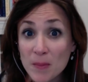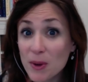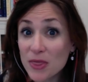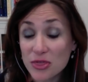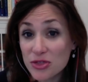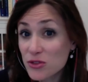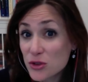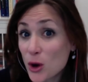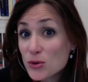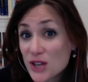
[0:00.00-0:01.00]
but
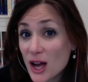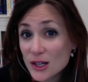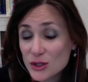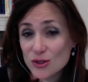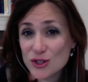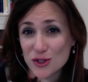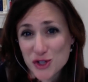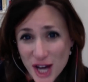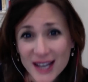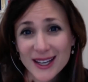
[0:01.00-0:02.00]
no doctors are
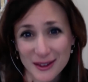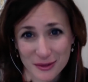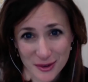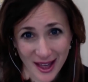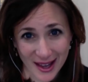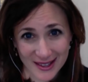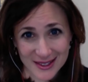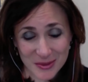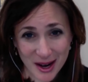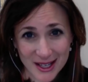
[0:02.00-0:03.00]
checking for
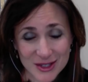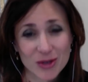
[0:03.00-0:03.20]
that, right? Yeah. Mm-hmm.